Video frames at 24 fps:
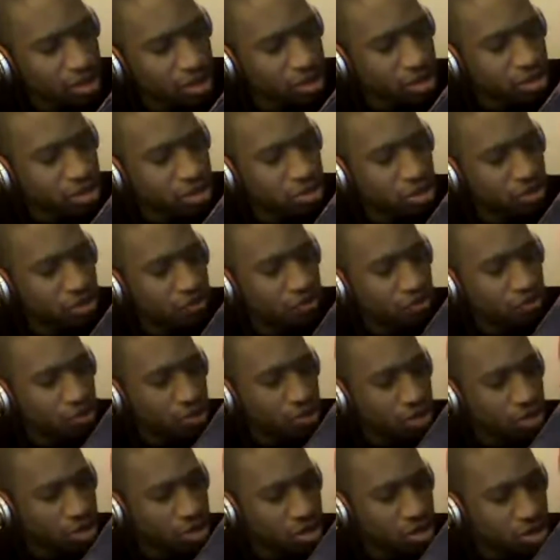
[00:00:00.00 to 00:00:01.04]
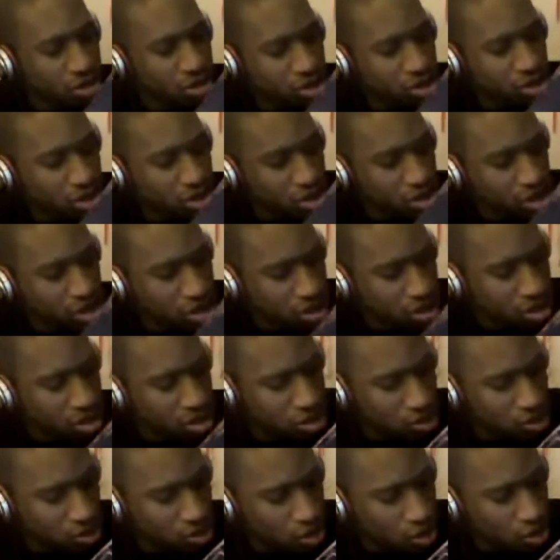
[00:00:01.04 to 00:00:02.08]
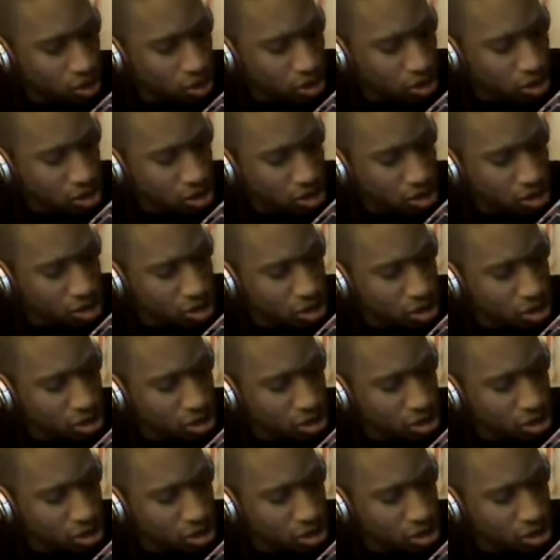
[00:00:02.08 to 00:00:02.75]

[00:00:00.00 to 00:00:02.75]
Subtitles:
Speed Force, don't question it.